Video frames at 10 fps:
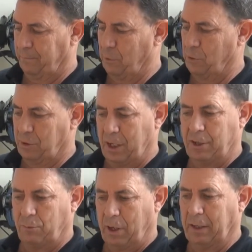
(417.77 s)
first
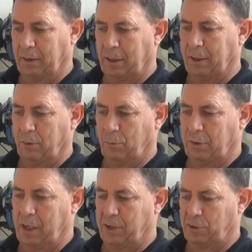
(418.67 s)
stage regulator that
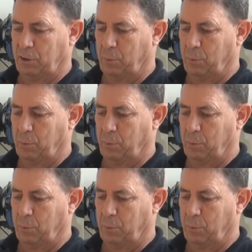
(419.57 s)
would attach to